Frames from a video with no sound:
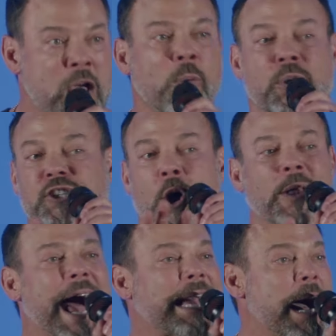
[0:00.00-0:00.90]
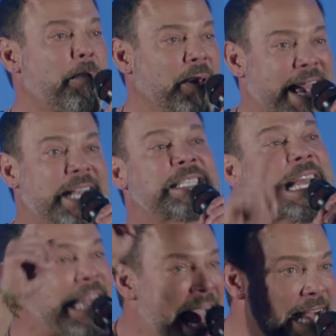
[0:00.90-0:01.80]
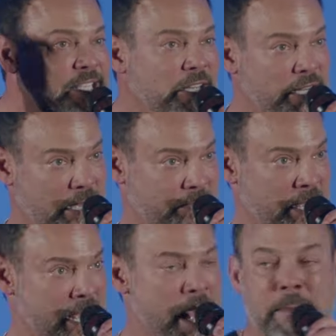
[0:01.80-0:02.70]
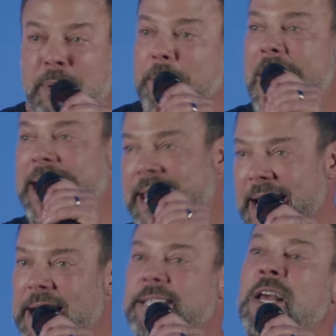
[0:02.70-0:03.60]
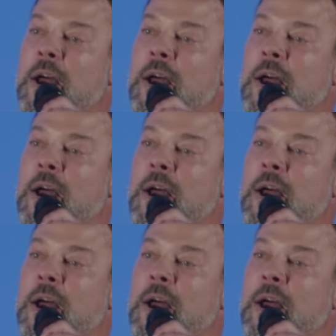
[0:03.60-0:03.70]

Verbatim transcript: Well, Joel, I got plans, cancel them. But my kids,